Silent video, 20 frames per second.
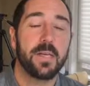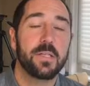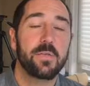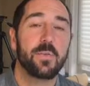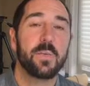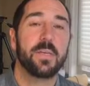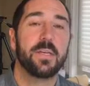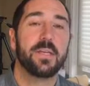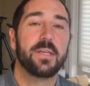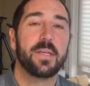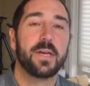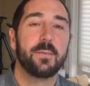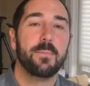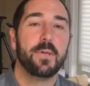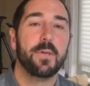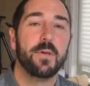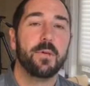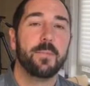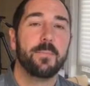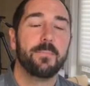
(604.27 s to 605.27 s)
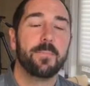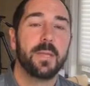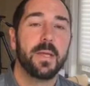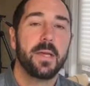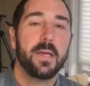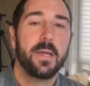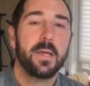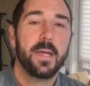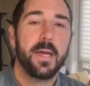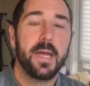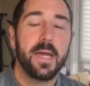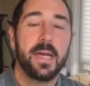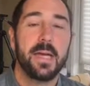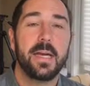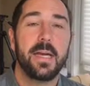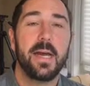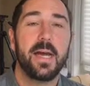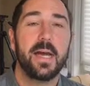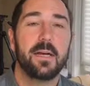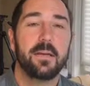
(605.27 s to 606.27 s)
That's with a W.
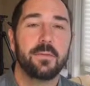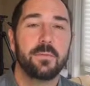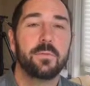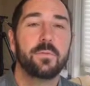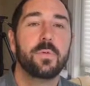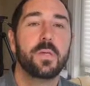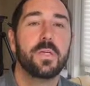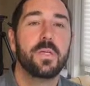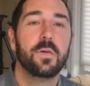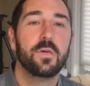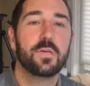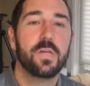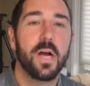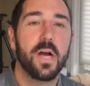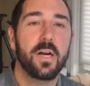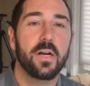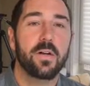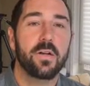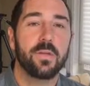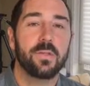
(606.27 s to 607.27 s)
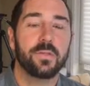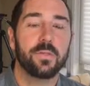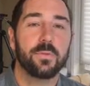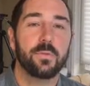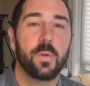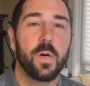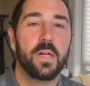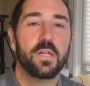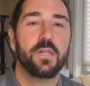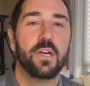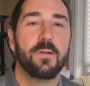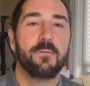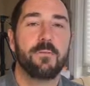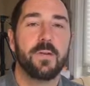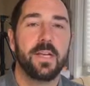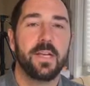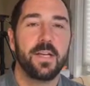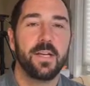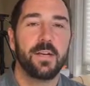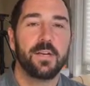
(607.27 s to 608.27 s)
And read those articles, watch our
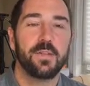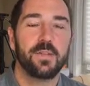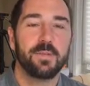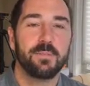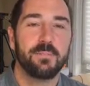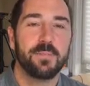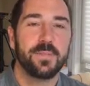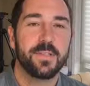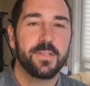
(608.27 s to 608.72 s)
videos.